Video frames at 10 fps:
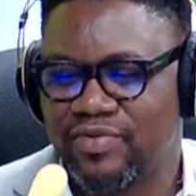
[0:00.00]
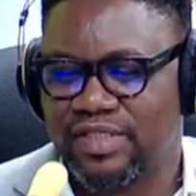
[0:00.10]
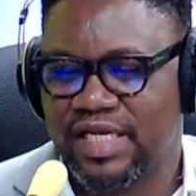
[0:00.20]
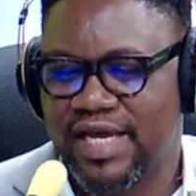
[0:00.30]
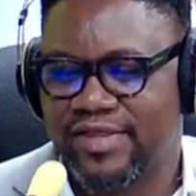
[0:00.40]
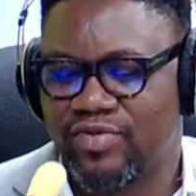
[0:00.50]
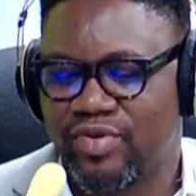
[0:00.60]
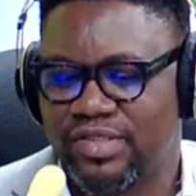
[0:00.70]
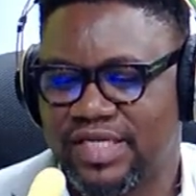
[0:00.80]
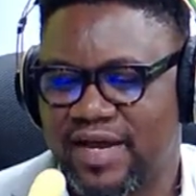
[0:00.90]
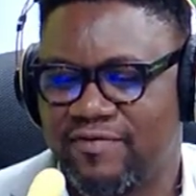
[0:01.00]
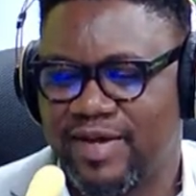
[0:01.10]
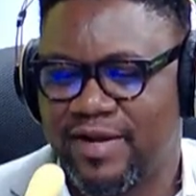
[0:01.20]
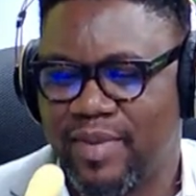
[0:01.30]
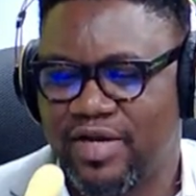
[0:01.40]
see Nigeria's kind of
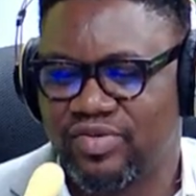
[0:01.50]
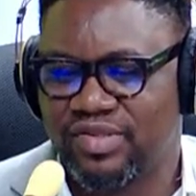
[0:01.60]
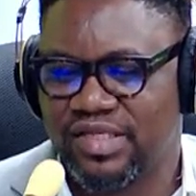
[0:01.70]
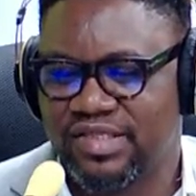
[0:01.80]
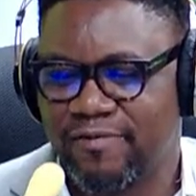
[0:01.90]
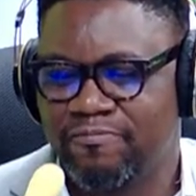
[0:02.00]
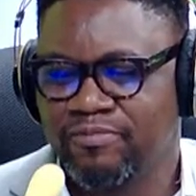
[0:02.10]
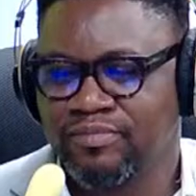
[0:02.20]
parliamentary system.